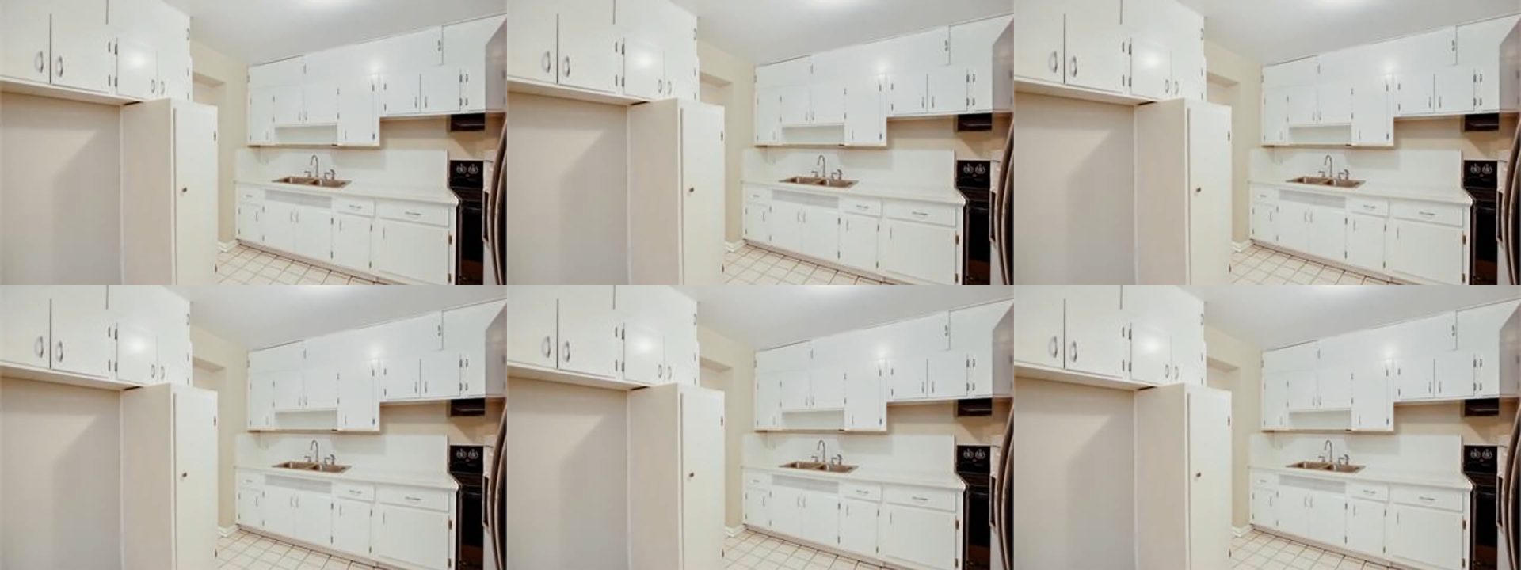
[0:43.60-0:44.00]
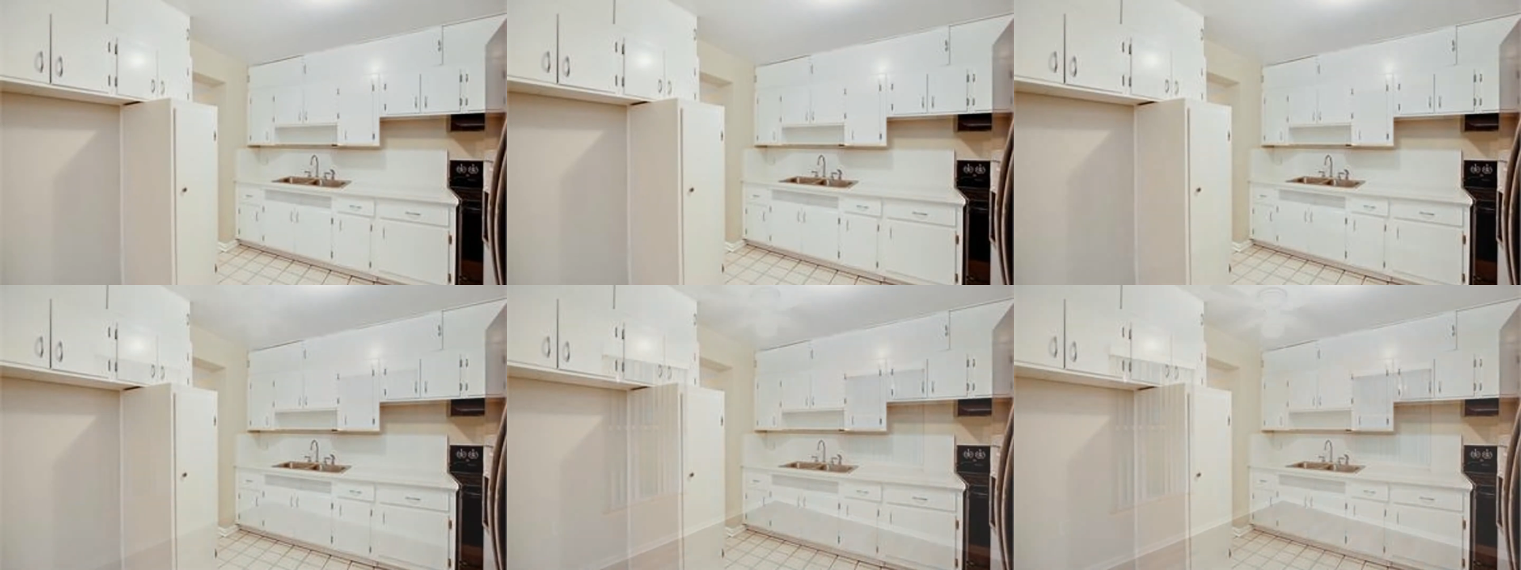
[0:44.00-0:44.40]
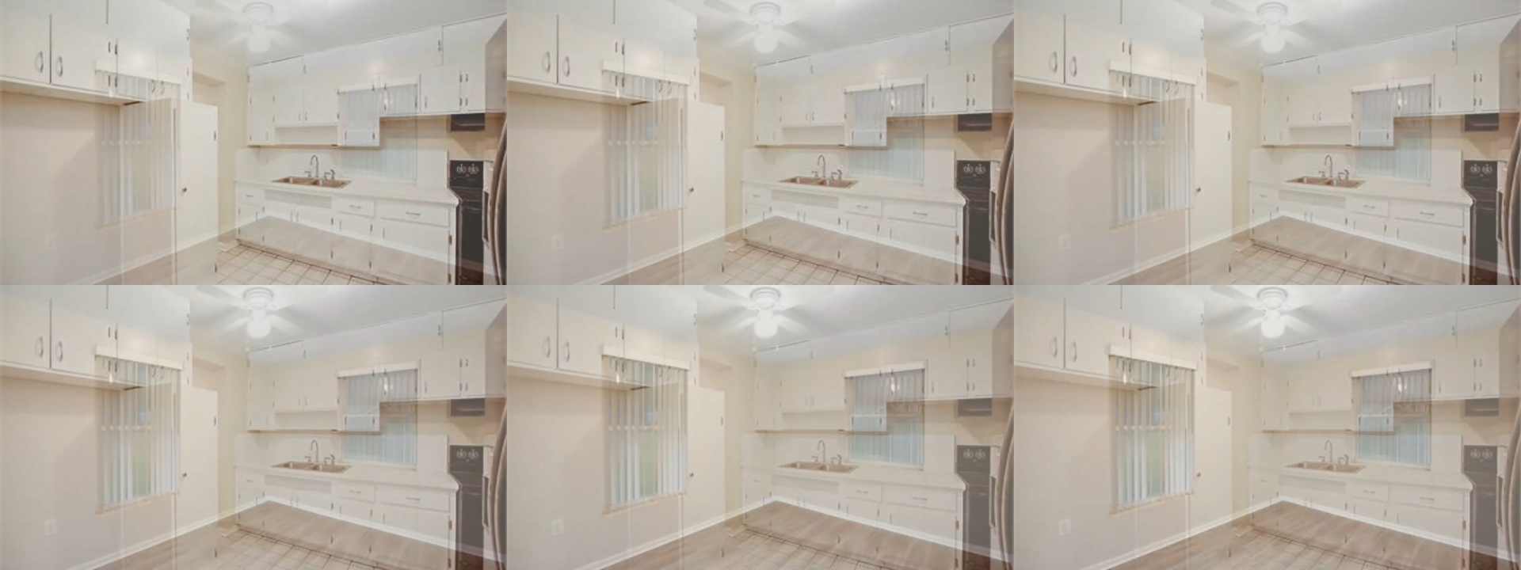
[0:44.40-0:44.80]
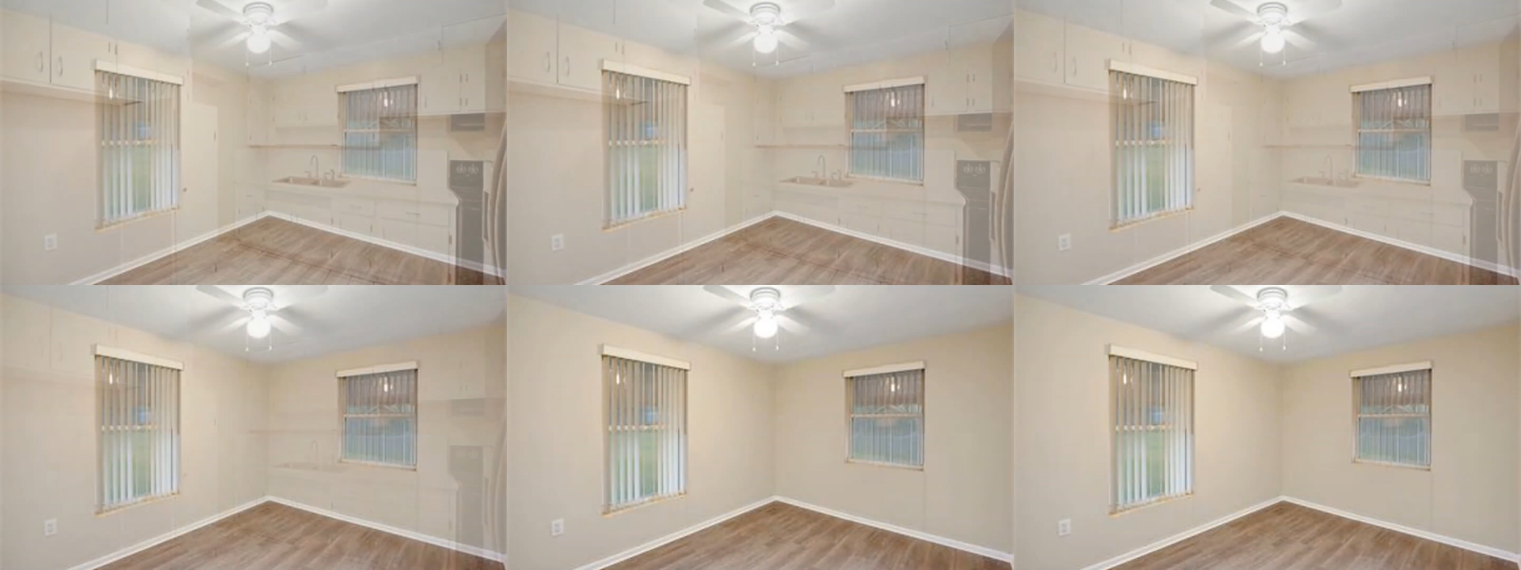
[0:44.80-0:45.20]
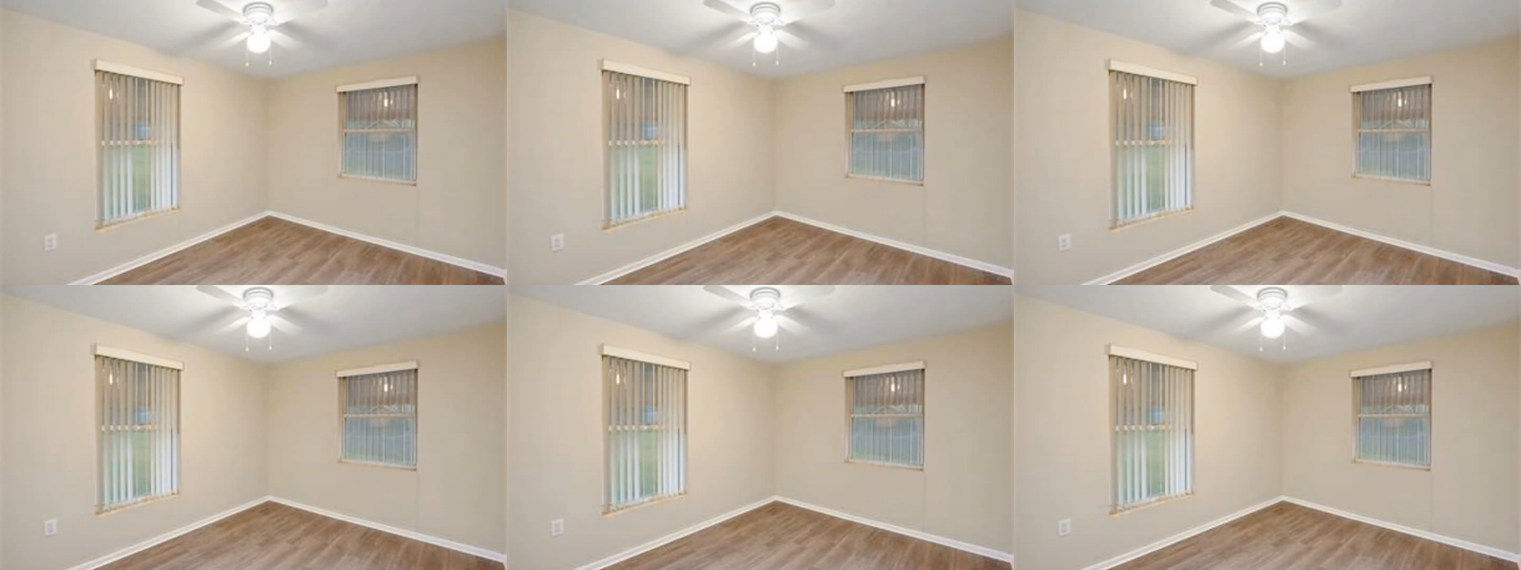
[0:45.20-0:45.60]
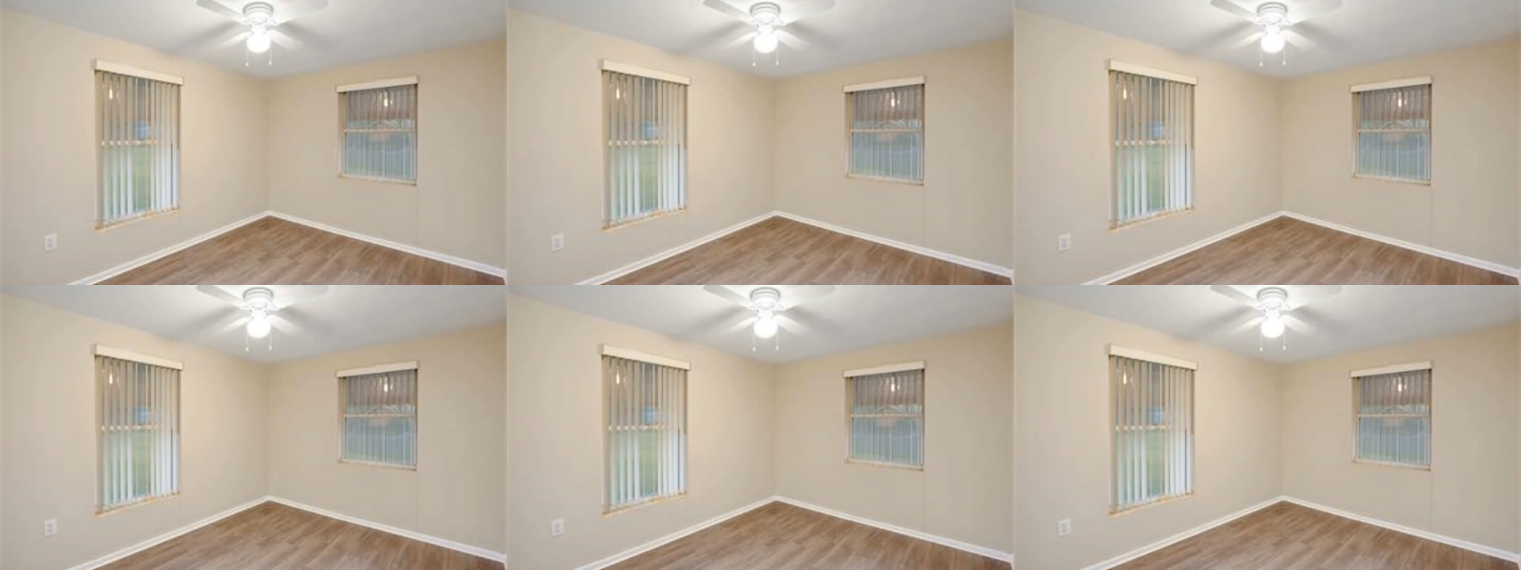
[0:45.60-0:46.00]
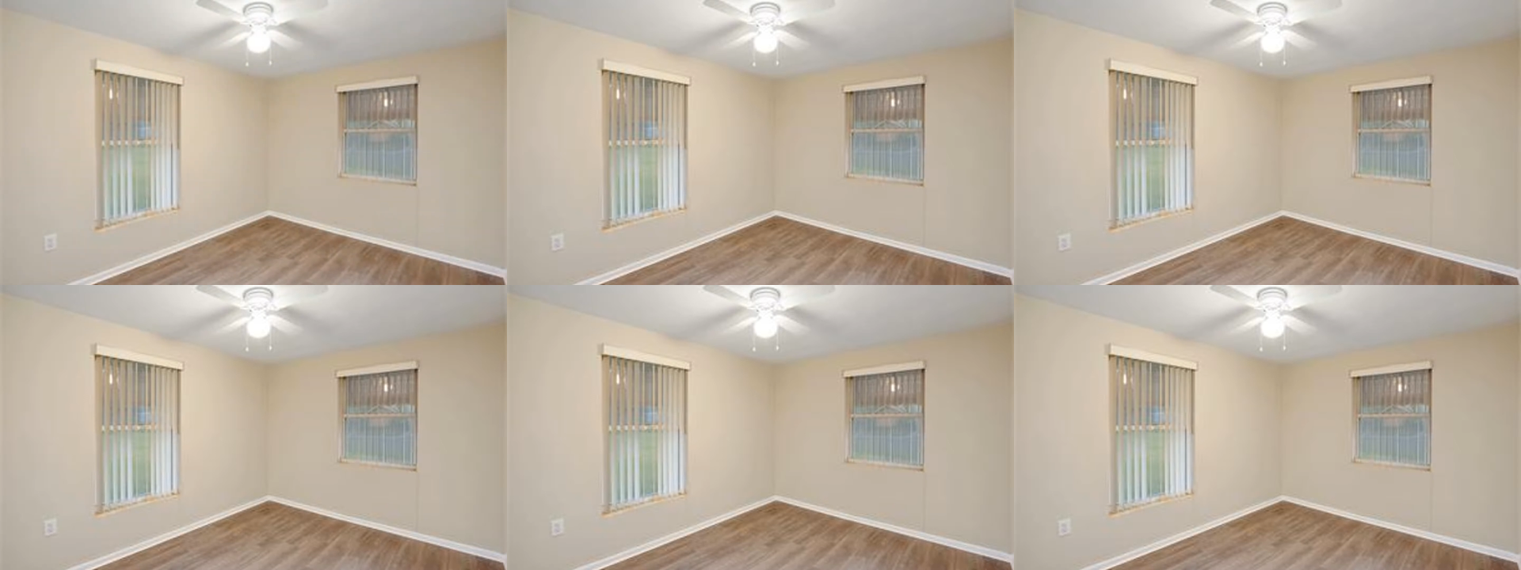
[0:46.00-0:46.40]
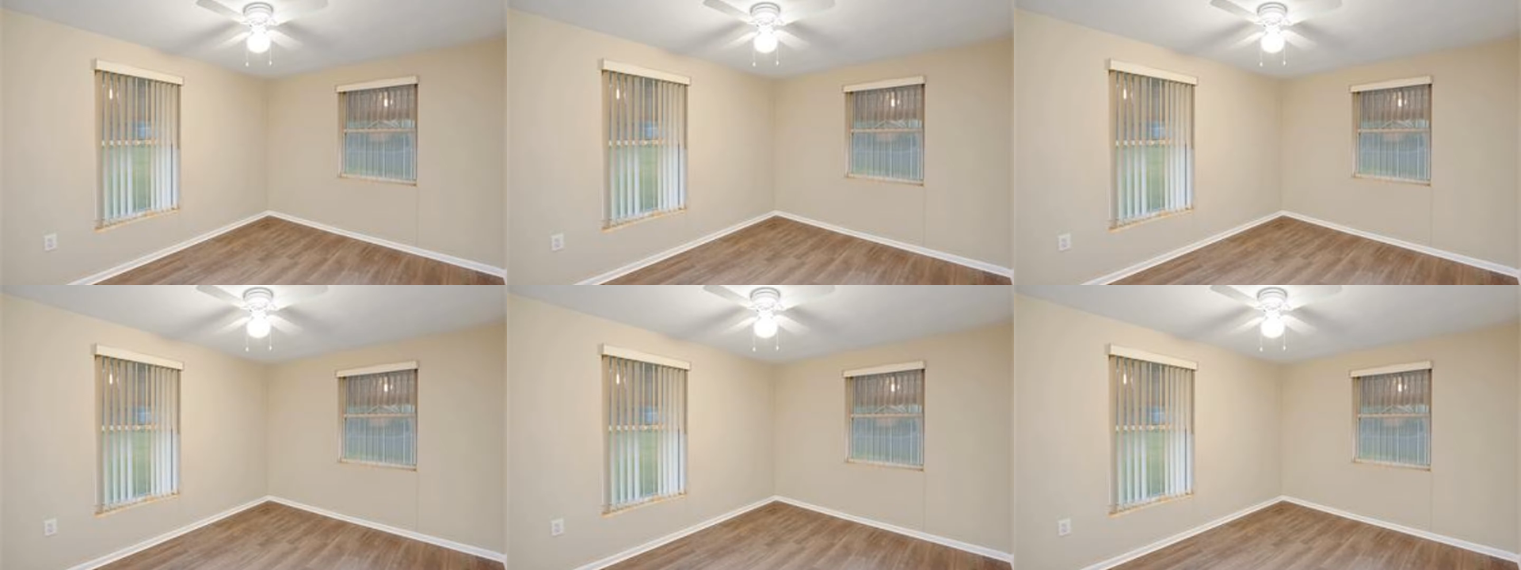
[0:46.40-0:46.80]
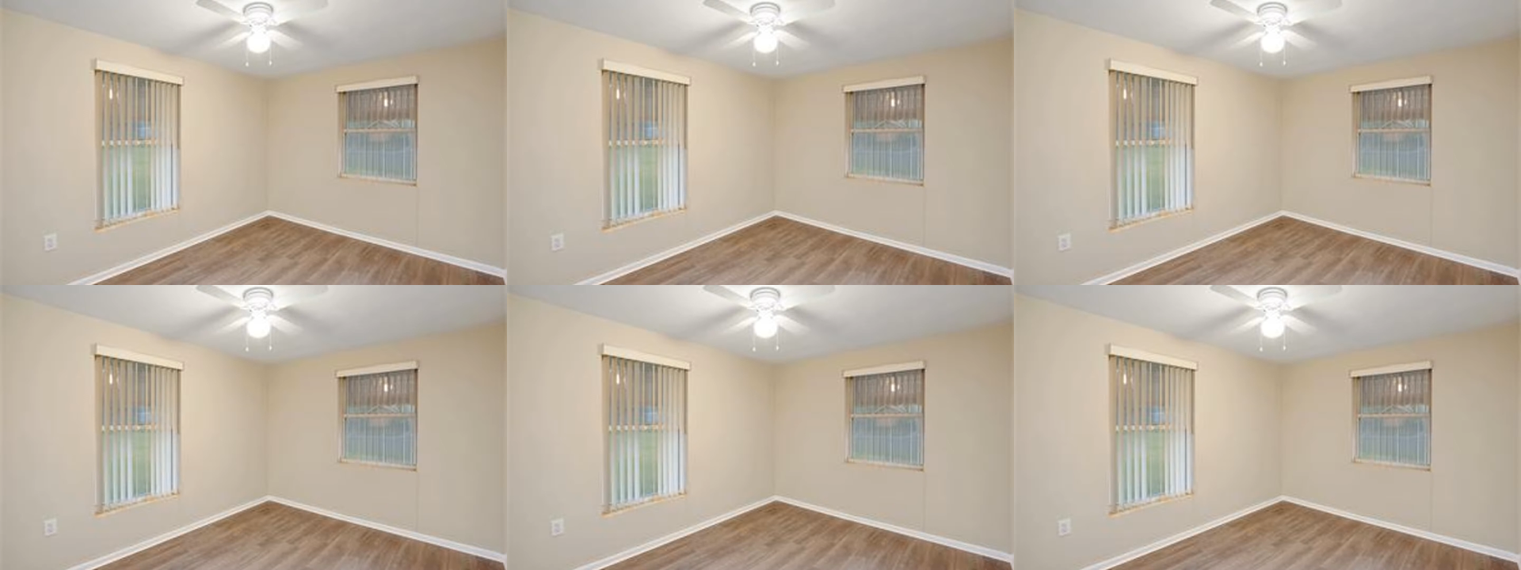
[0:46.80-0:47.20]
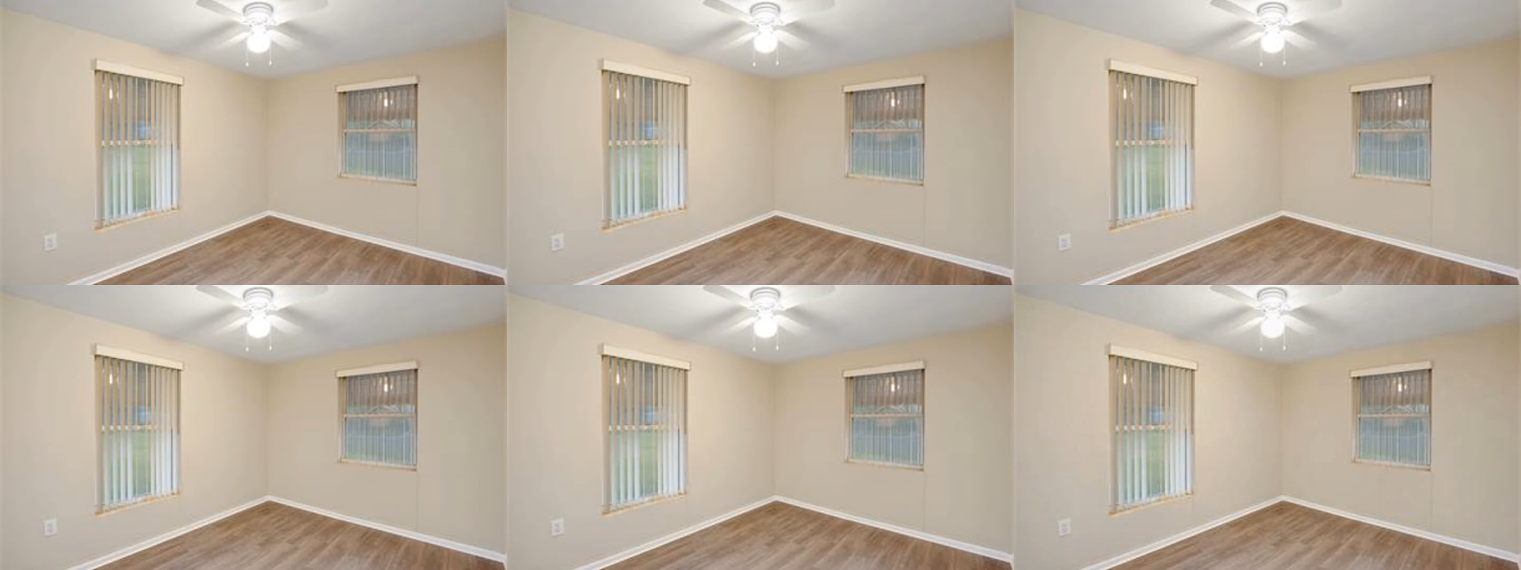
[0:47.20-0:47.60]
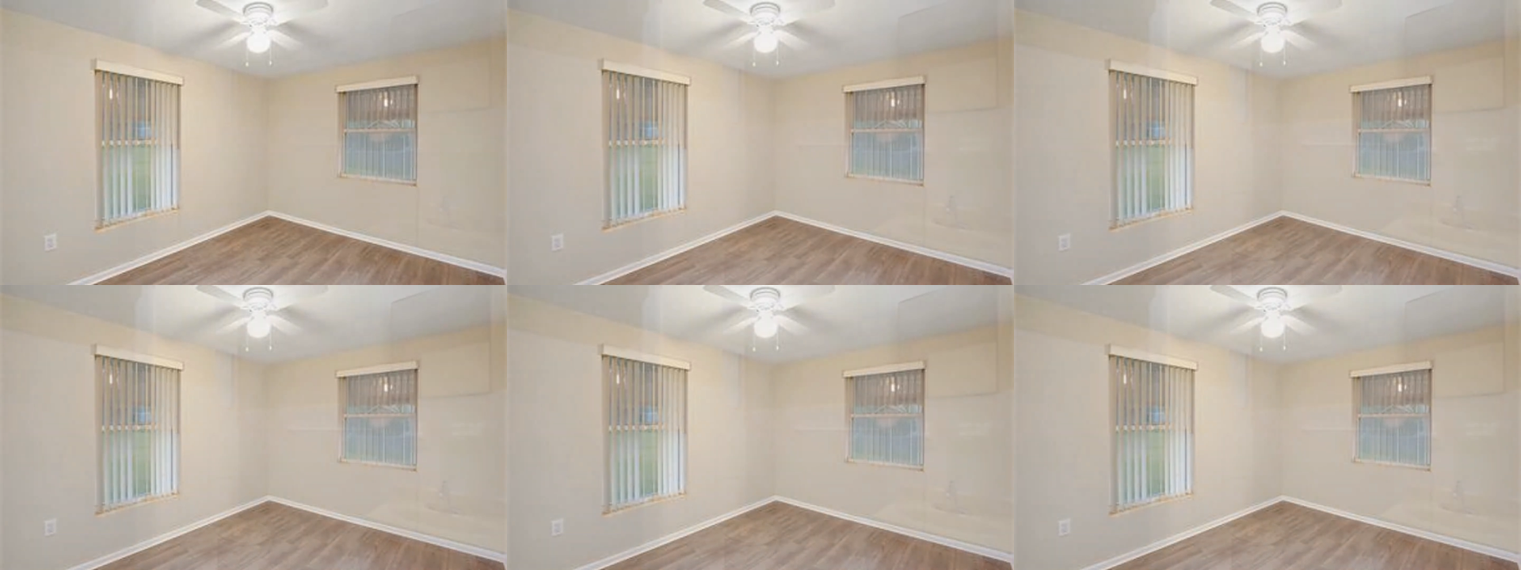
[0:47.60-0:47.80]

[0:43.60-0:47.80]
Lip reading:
No face is visible, so there are no lips to read.